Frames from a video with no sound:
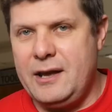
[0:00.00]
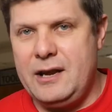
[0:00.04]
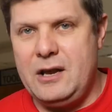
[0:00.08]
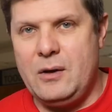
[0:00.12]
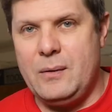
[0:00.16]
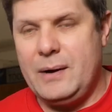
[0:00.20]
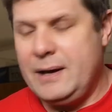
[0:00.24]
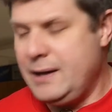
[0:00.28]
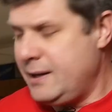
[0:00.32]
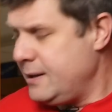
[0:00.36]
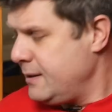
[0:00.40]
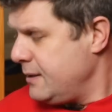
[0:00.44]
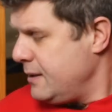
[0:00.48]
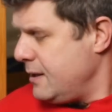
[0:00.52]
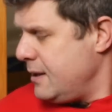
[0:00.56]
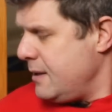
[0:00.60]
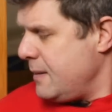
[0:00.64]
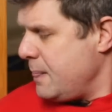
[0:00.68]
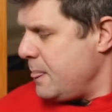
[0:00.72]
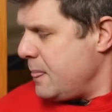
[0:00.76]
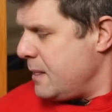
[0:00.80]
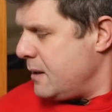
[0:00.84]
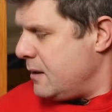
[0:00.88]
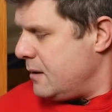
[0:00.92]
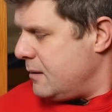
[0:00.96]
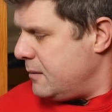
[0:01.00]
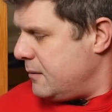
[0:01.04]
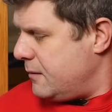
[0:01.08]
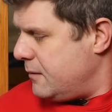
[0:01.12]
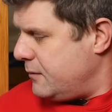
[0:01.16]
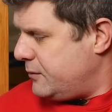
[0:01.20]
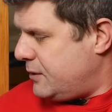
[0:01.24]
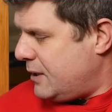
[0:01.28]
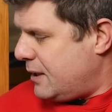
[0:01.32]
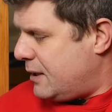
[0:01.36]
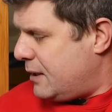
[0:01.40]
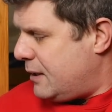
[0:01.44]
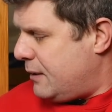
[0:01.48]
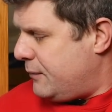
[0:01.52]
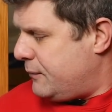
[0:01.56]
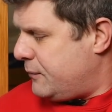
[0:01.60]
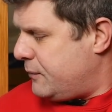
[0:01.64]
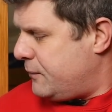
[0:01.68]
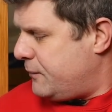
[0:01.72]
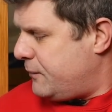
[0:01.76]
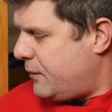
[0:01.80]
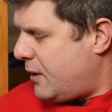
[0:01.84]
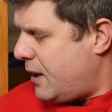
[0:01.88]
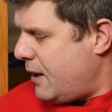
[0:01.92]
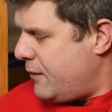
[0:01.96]
Anyway, deadlift,
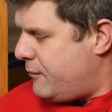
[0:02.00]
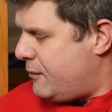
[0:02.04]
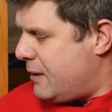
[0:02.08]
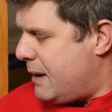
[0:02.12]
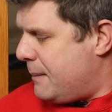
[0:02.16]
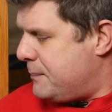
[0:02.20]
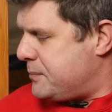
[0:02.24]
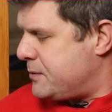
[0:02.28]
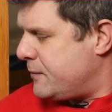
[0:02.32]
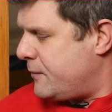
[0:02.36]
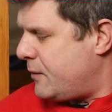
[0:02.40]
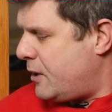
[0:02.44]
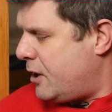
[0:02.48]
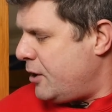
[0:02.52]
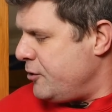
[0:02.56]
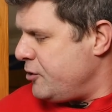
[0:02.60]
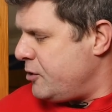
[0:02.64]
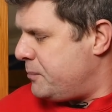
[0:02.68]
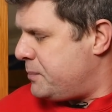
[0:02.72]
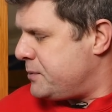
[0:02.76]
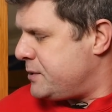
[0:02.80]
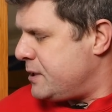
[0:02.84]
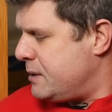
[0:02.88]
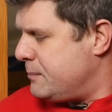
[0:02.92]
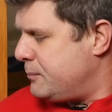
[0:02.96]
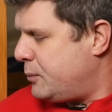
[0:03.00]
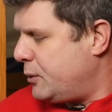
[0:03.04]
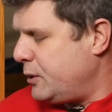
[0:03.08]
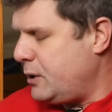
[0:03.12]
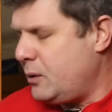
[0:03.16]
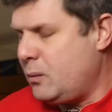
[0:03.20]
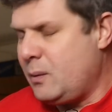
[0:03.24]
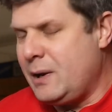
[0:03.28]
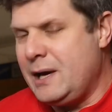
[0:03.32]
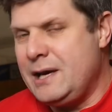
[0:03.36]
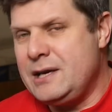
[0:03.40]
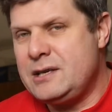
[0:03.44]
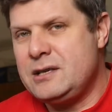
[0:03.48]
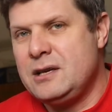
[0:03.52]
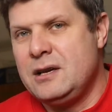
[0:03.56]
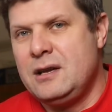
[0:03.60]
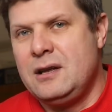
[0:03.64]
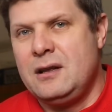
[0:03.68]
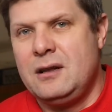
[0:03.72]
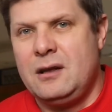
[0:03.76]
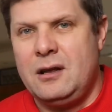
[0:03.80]
5 reps of 100% body weight.